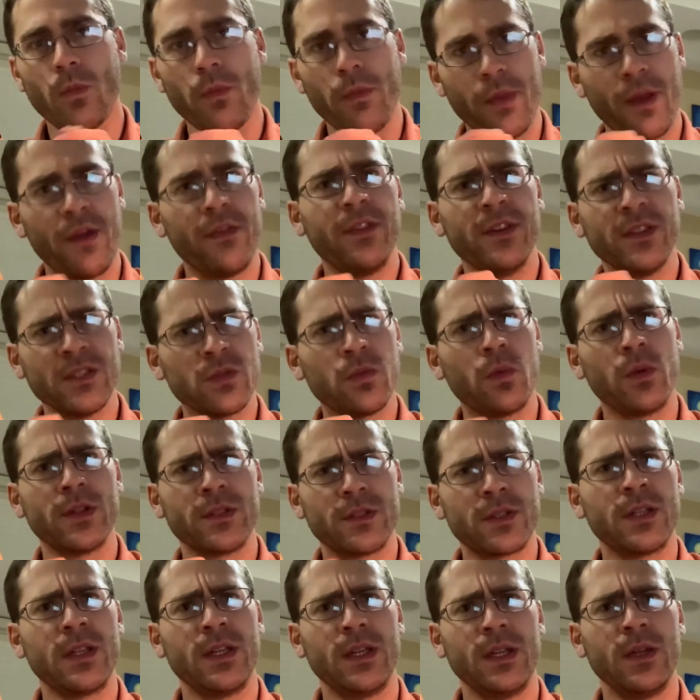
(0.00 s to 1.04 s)
this
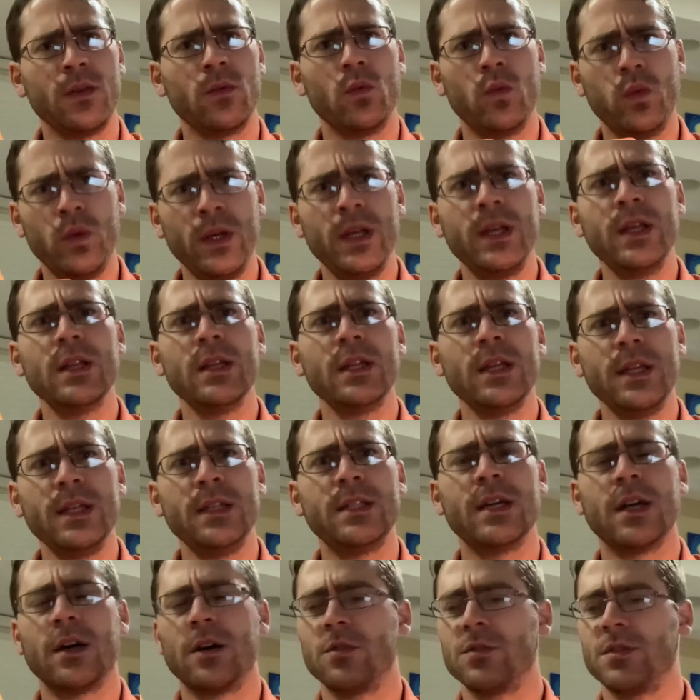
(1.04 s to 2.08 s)
whiskey really
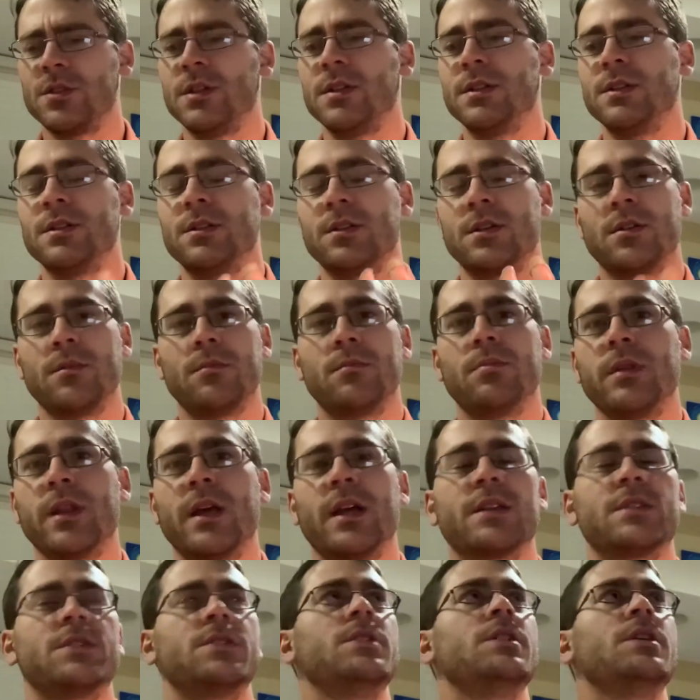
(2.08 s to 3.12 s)
delves into
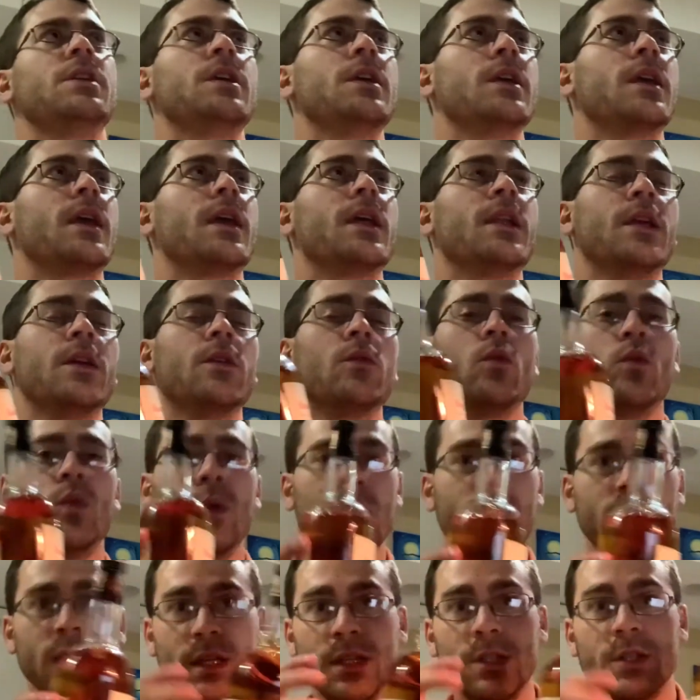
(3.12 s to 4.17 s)
complexity, and it
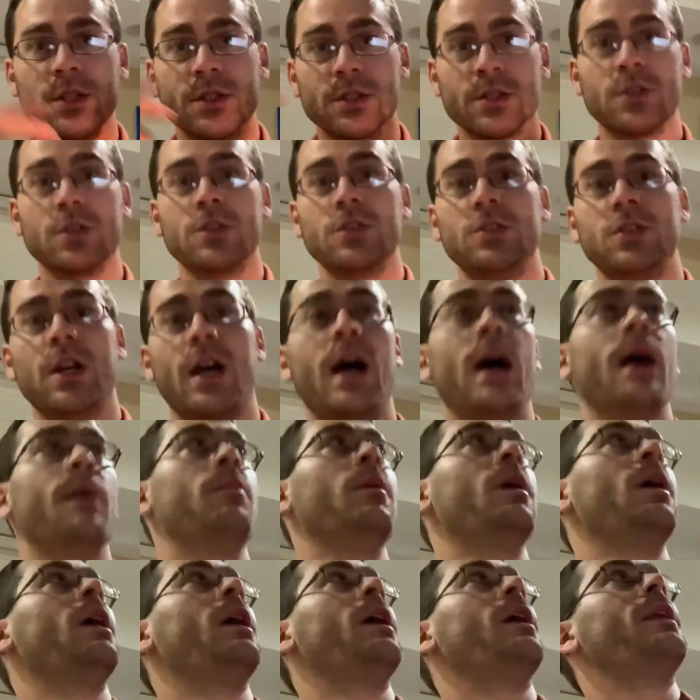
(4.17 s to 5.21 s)
really does a good job,
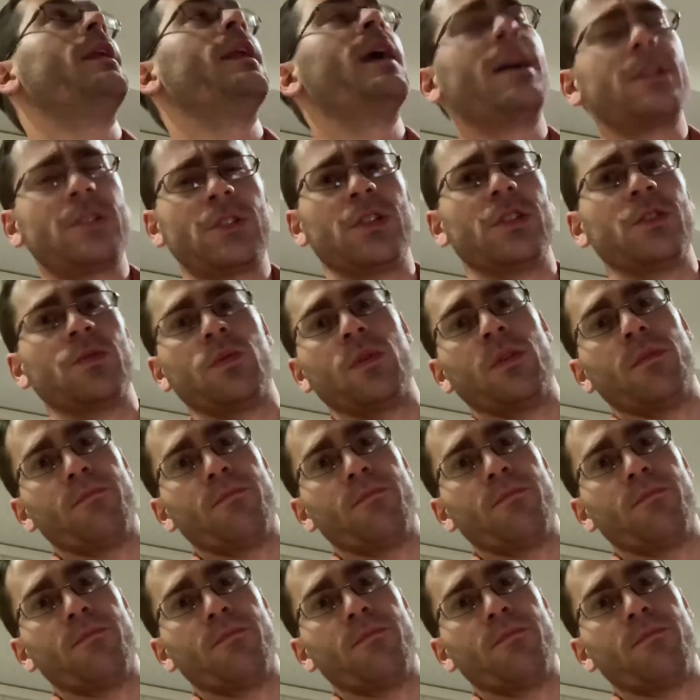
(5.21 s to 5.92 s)
not just with